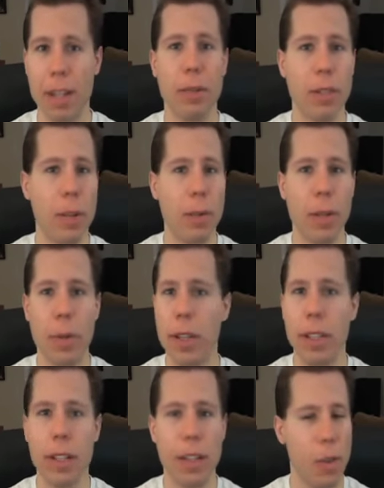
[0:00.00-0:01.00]
You know,
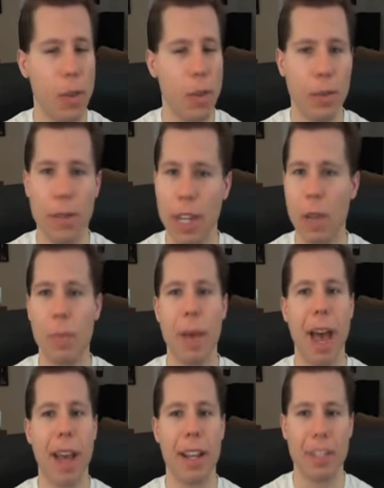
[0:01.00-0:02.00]
WWE does all the video
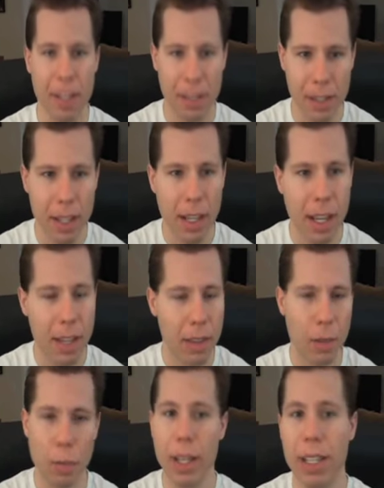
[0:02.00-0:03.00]
packages and
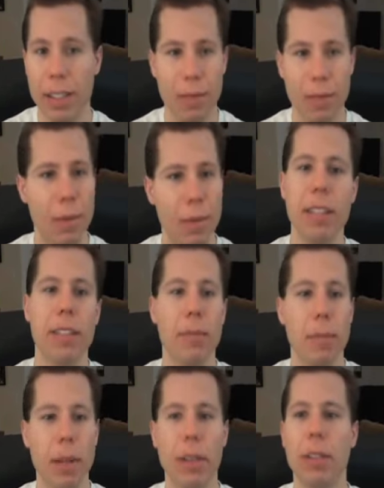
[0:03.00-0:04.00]
weeks
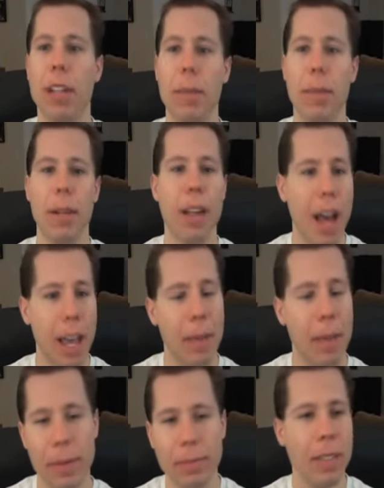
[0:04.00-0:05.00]
of build-up and hype.